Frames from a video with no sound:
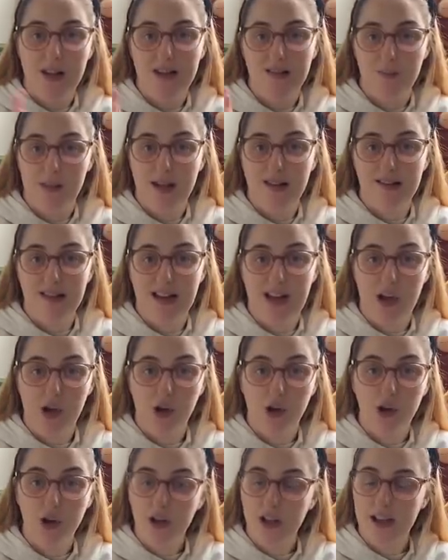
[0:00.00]
is basically a
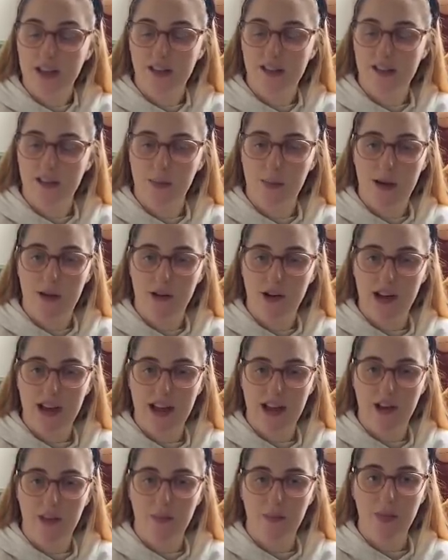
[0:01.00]
cut into the
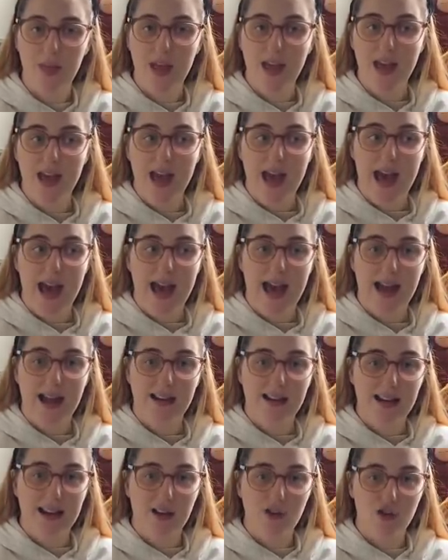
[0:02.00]
perineum
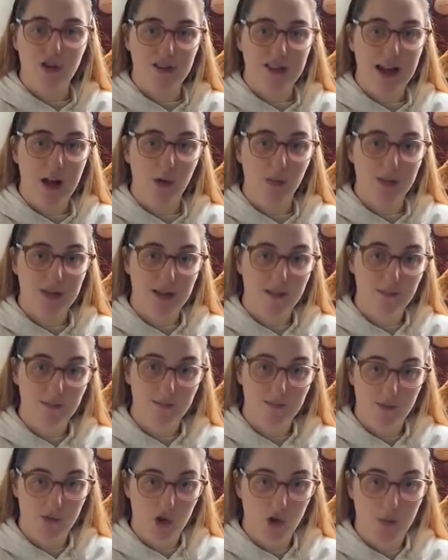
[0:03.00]
and it just helped him
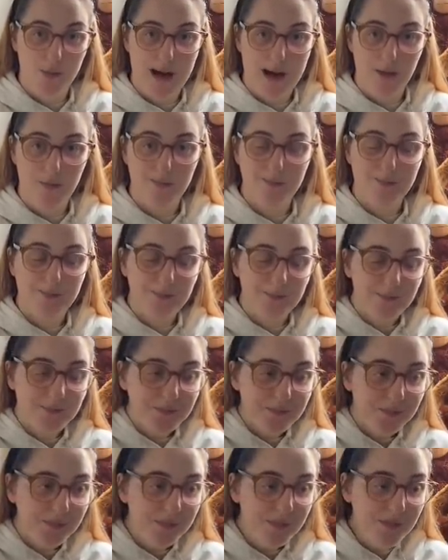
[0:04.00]
come out.
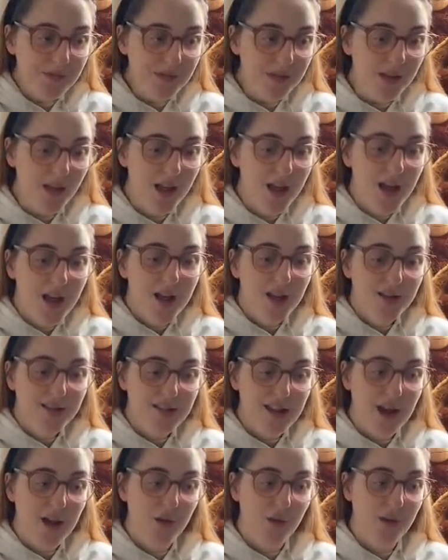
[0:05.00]

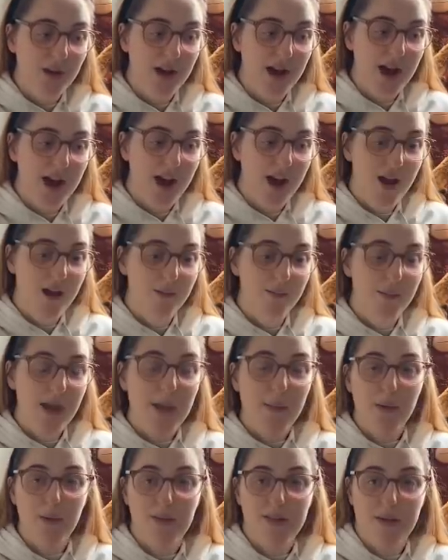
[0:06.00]
So
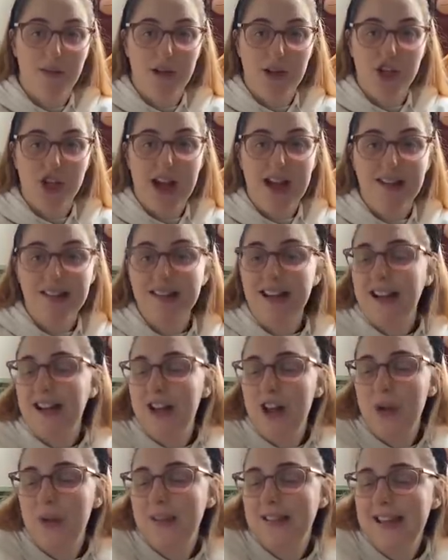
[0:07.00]
baby was on my chest, little
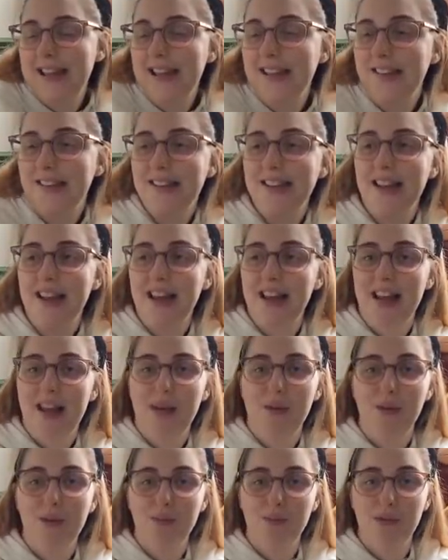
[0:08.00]
Otis.
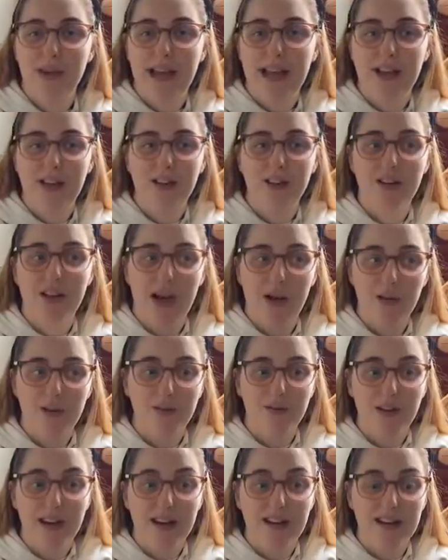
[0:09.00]
It was brilliant. I was
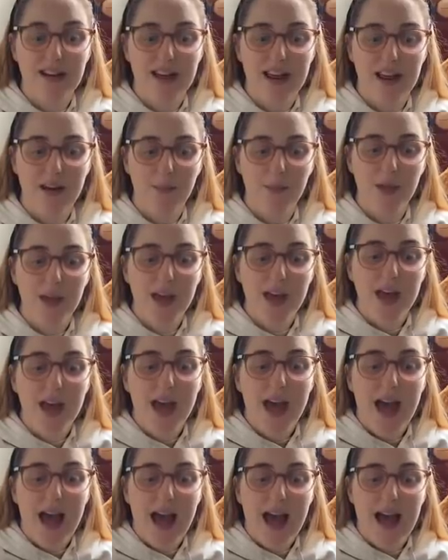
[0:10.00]
feeding him
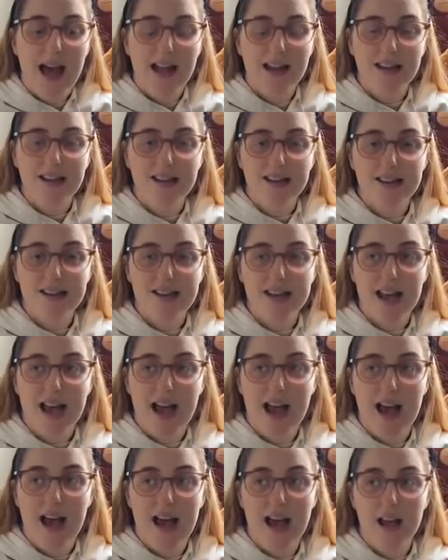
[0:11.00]
and
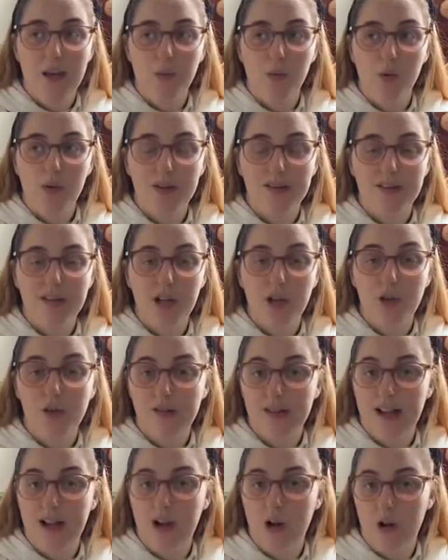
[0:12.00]
I was
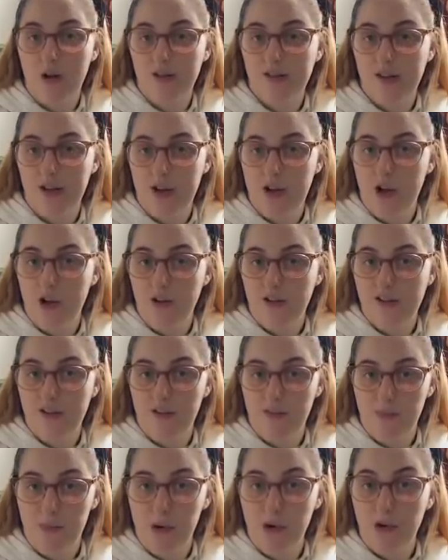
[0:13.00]
losing lots and lots
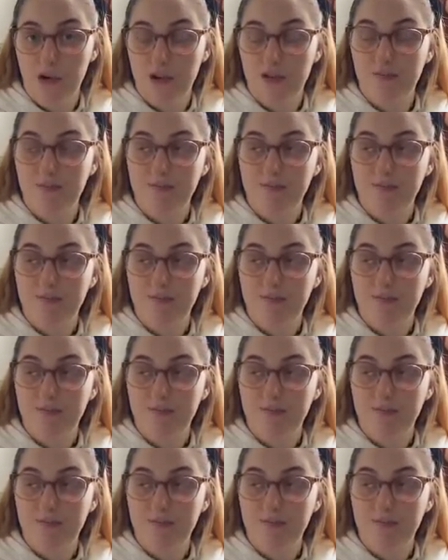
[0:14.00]
of blood.